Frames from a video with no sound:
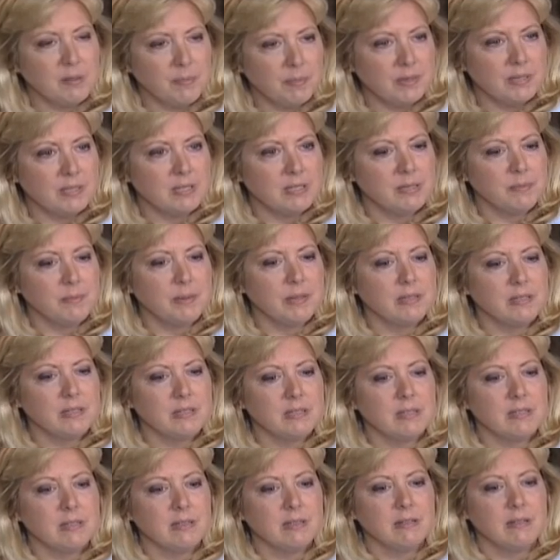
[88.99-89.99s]
the
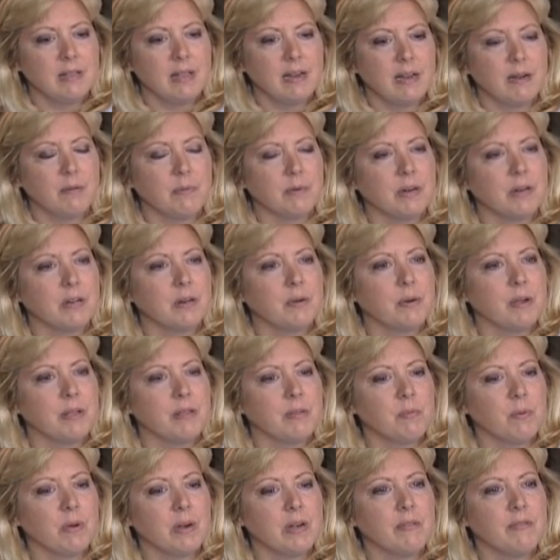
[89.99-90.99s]
participants that I work
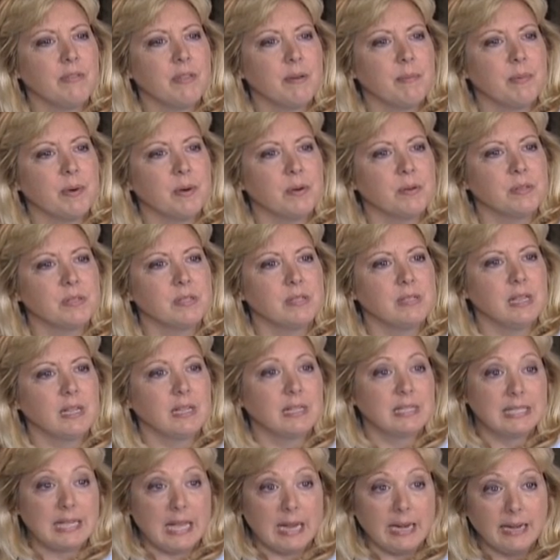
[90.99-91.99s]
with, one of the most
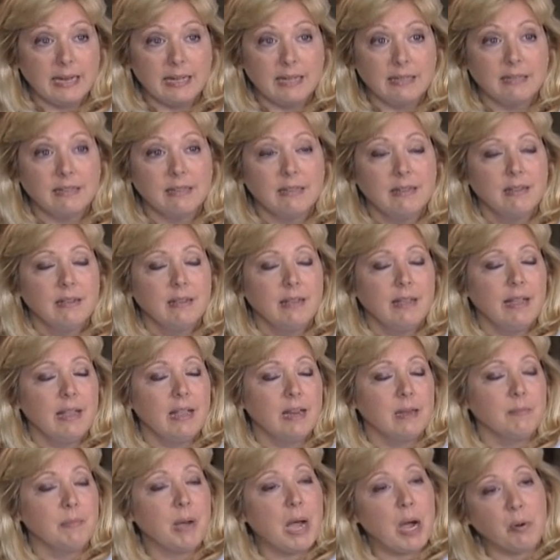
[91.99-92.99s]
exciting
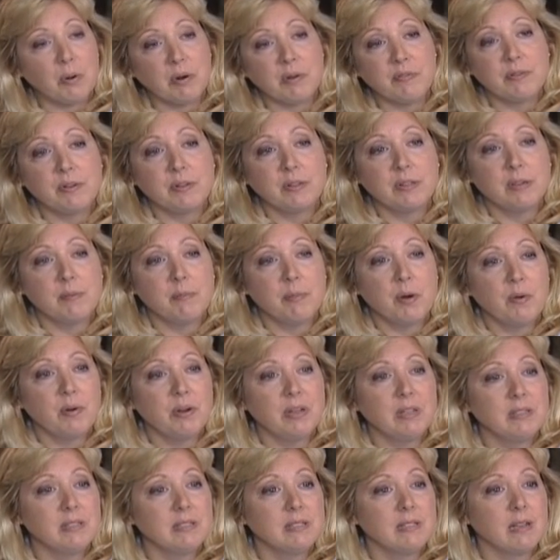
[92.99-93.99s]
and powerful
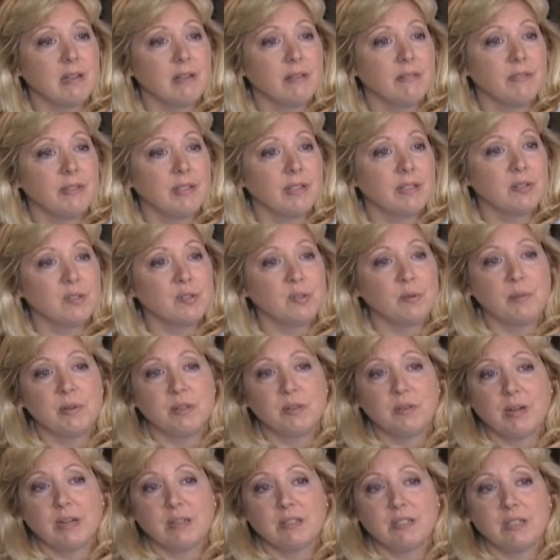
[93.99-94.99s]
components of the
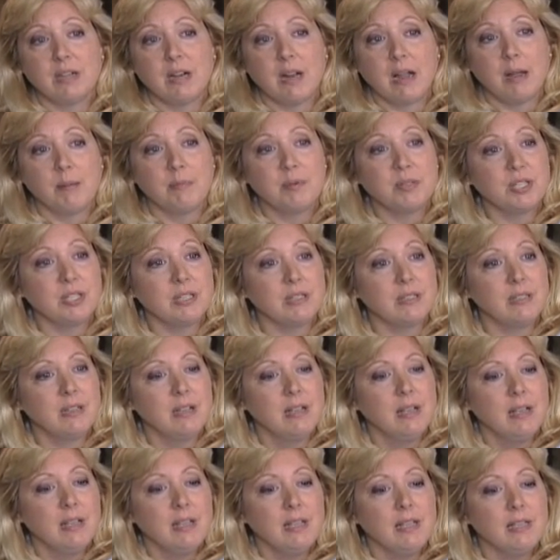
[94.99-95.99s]
consumer-directed option
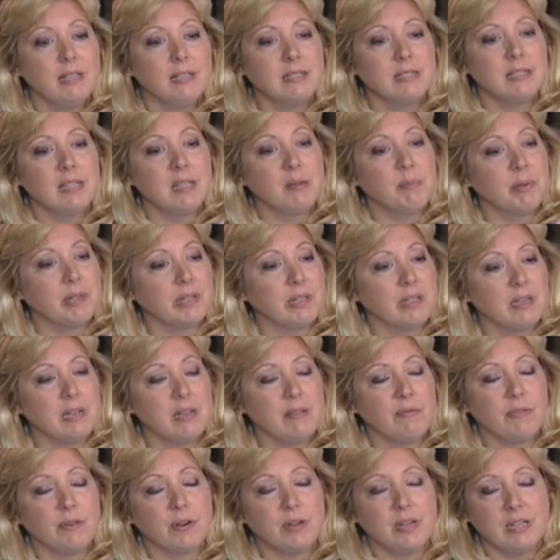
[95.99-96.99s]
is the
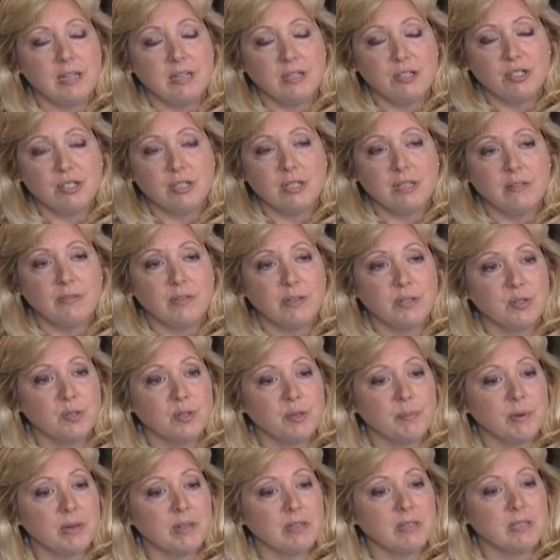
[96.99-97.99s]
ability for each
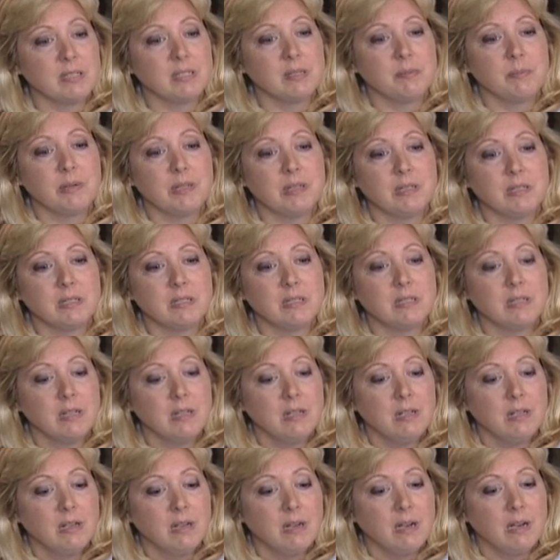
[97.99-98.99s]
individual participant
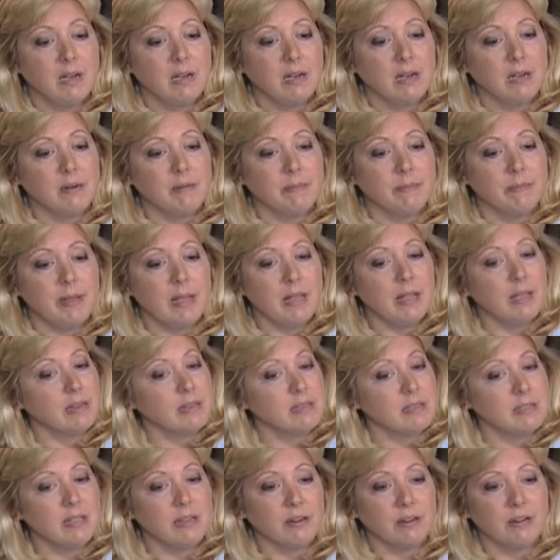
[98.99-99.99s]

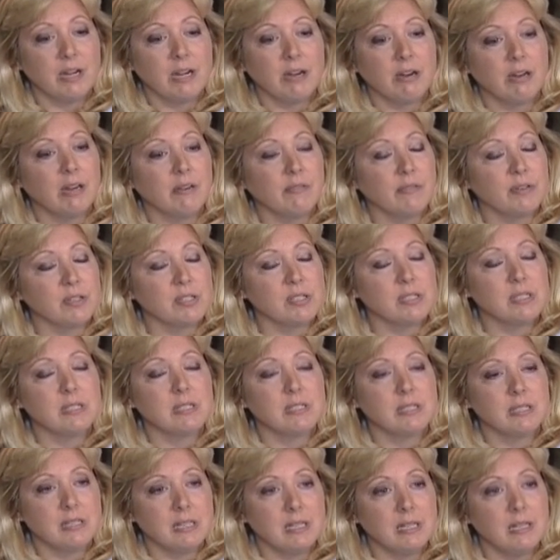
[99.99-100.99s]
and their caregivers
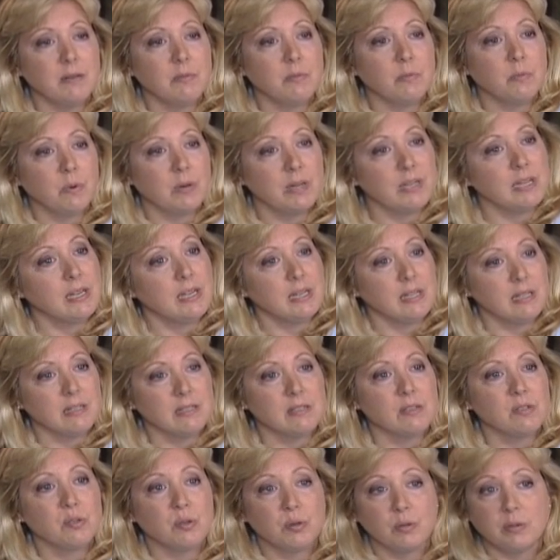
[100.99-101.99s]
to see what it
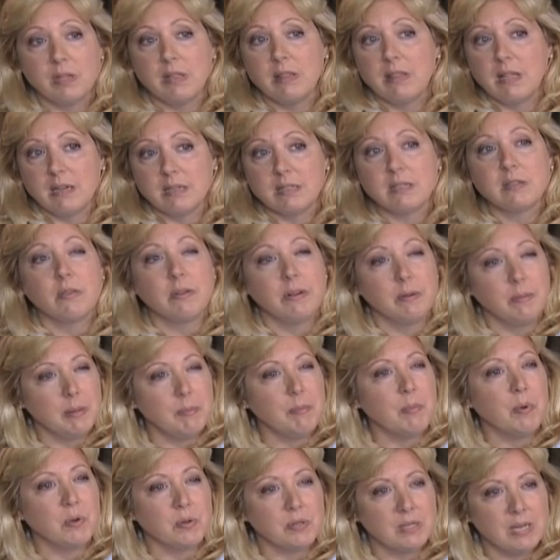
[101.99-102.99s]
is truly that is going to
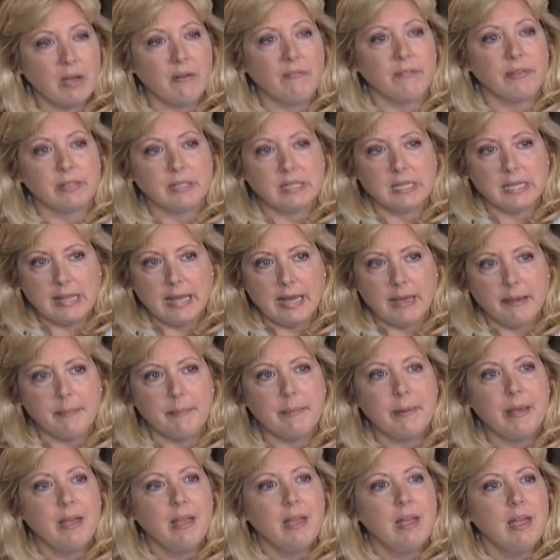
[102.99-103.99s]
be most helpful to
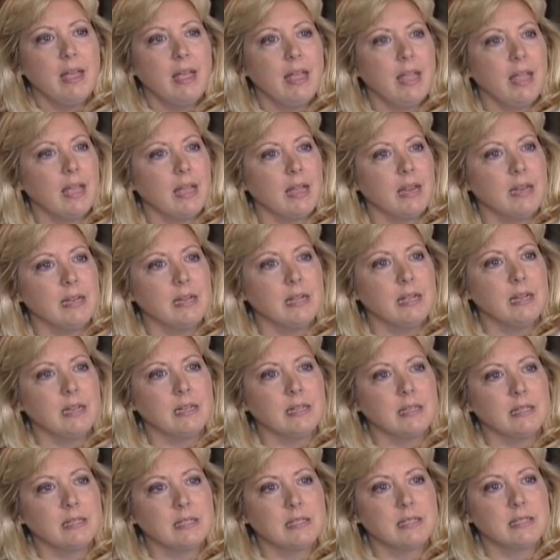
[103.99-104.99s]
them. And it
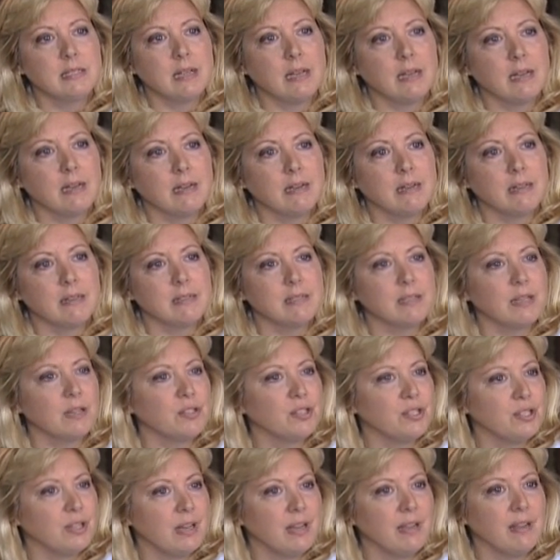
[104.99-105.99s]
is
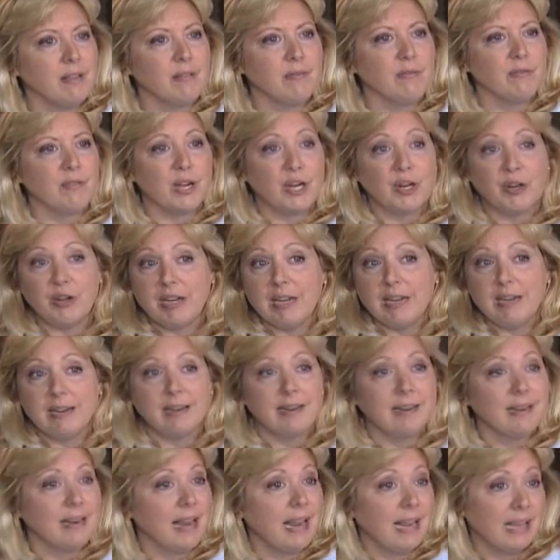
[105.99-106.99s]
such a
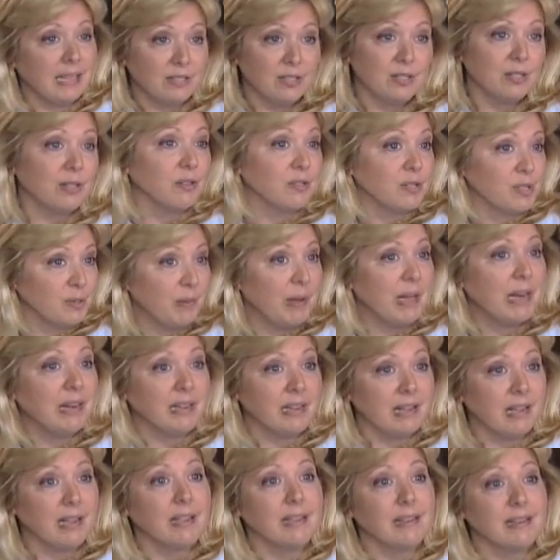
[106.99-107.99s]
varied answer
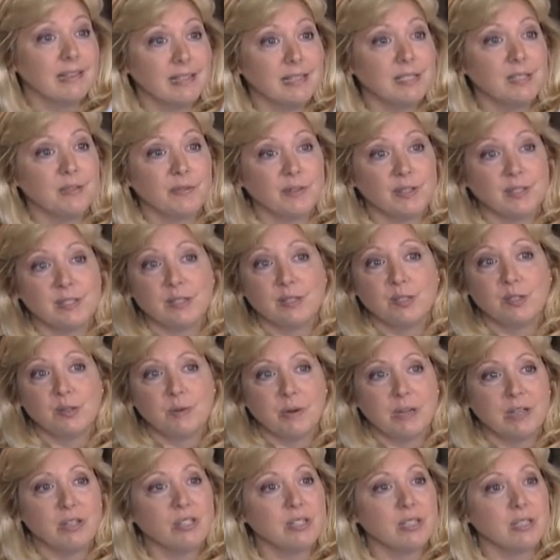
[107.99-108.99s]
depending on the different
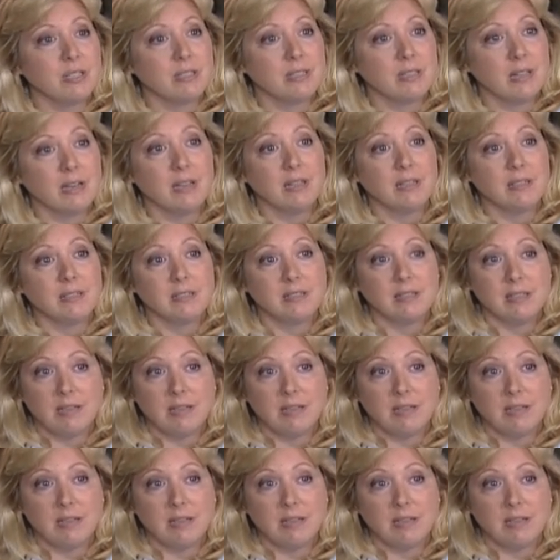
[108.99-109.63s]
situations, and it's